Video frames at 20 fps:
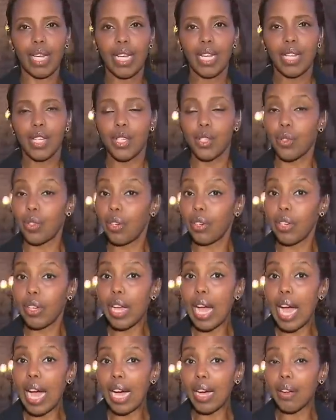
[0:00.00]
So there you
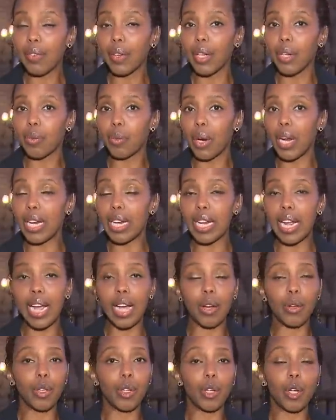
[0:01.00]
have it right now,
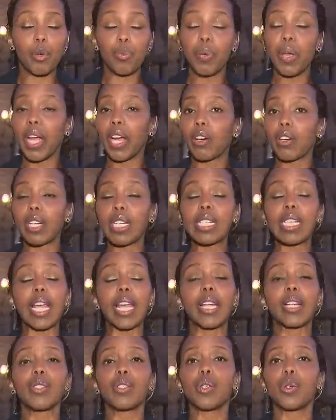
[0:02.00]
you know, parents
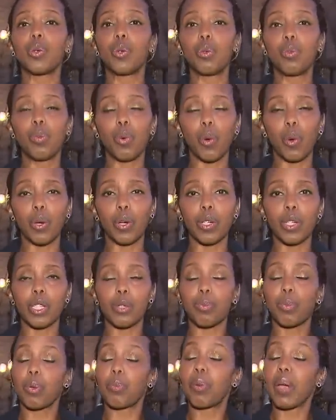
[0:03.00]
and school boards
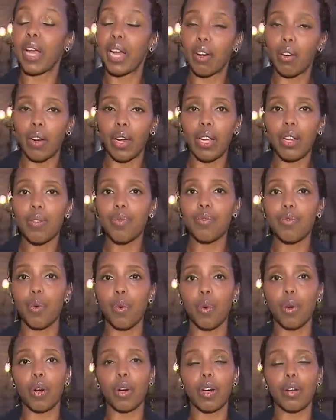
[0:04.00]
preparing
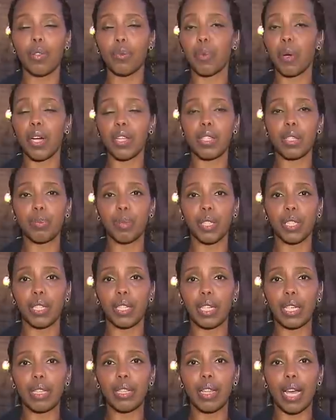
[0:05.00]
for the
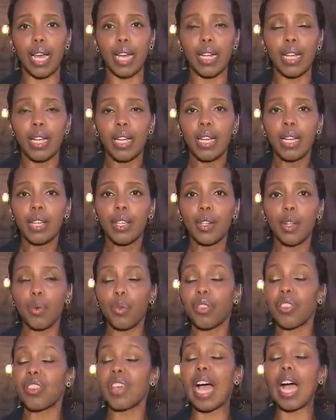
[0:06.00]
possibility that, you know,
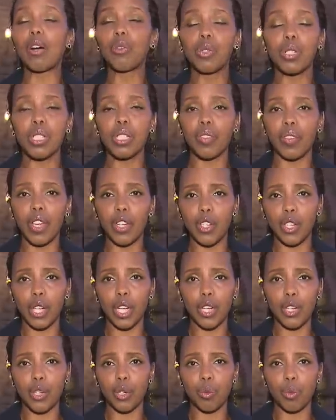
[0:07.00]
thousands of
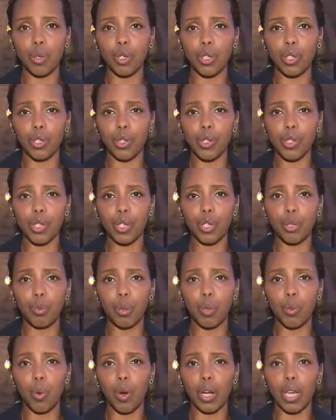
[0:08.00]
education workers could be
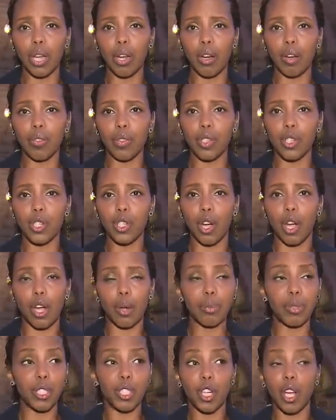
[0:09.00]
walking off the job.
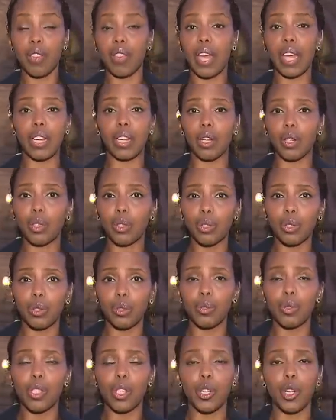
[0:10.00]
And John, that
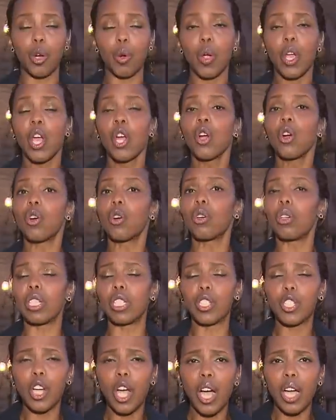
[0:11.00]
includes, you know, early
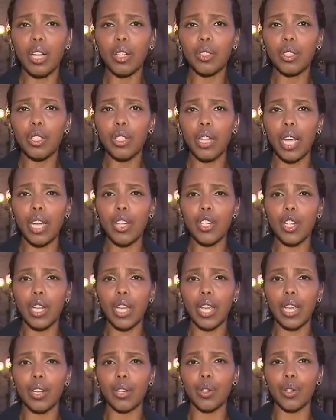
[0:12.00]
childhood
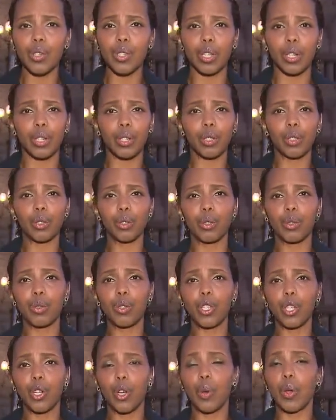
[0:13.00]
educators, it includes,
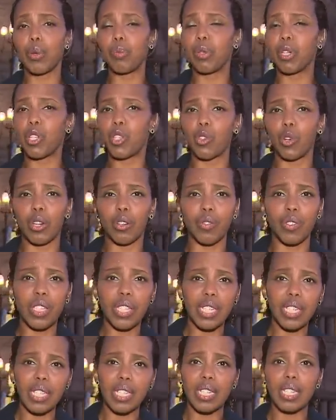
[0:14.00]
you know, administrative
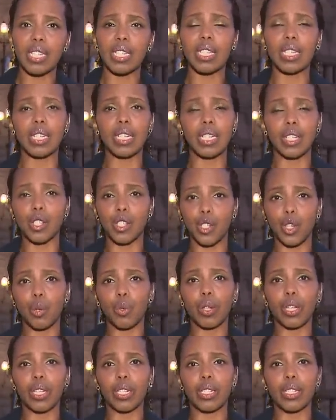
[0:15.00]
assistants and
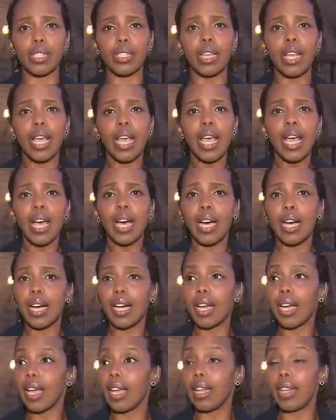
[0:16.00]
custodians.
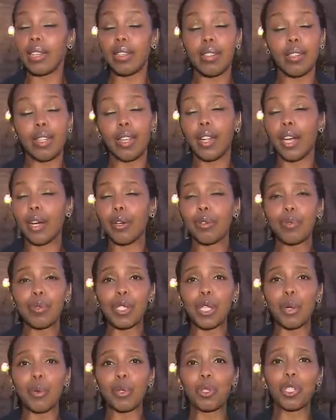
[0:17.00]
Uh, and, you know,
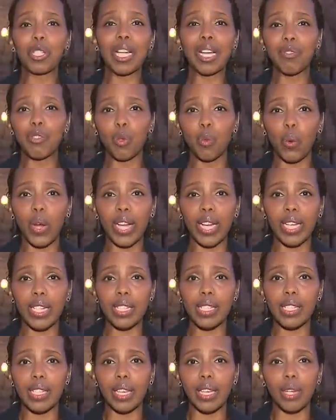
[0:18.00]
so we'll just have to wait and
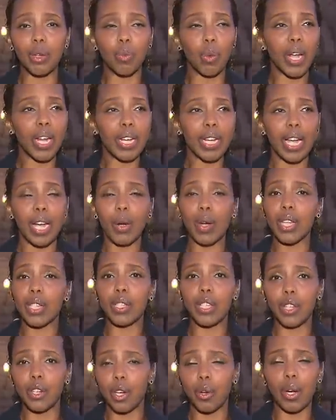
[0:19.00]
see. Right now, as,
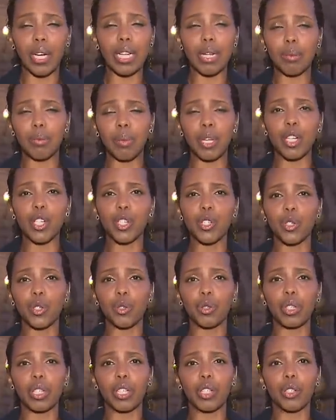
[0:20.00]
you know, I mentioned
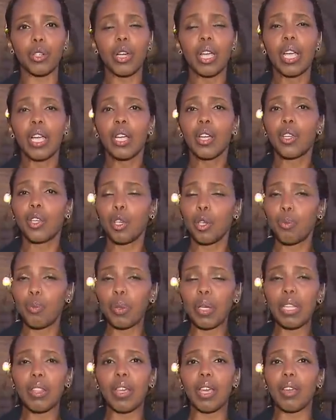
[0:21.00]
earlier,
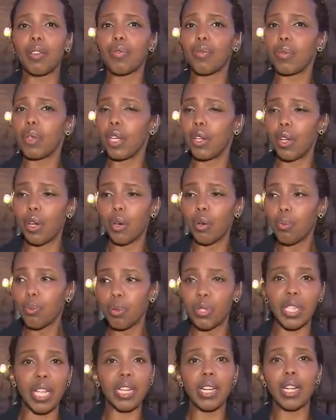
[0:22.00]
CUPE, they've, you know,
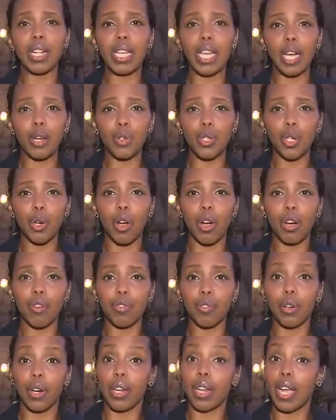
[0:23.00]
presented a counter
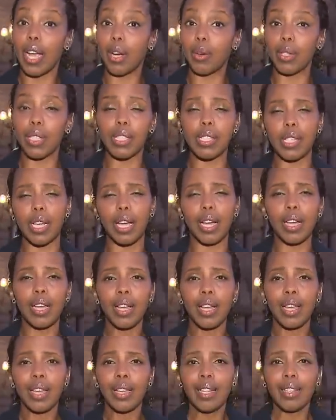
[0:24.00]
offer and now it's uh,
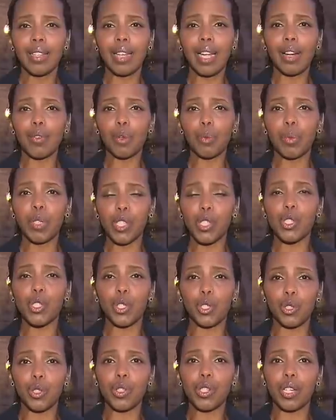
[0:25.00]
the government's
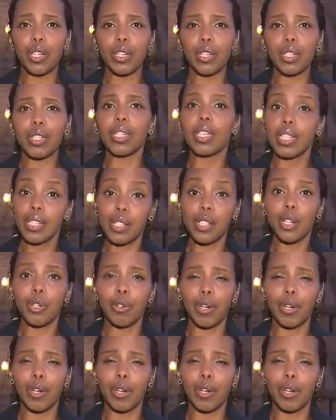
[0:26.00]
turn to, to consider